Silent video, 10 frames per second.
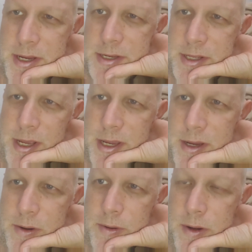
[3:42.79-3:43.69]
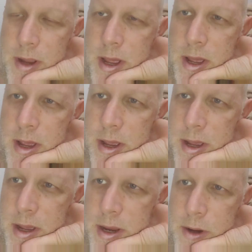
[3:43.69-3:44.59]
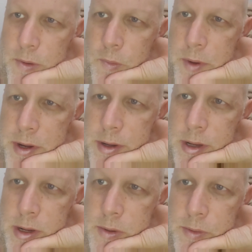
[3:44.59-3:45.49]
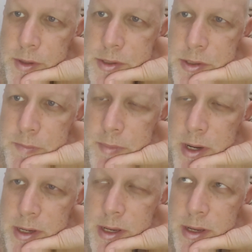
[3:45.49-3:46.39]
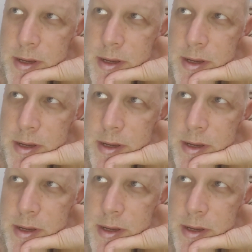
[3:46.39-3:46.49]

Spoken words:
He's like your weird uncle that you meet,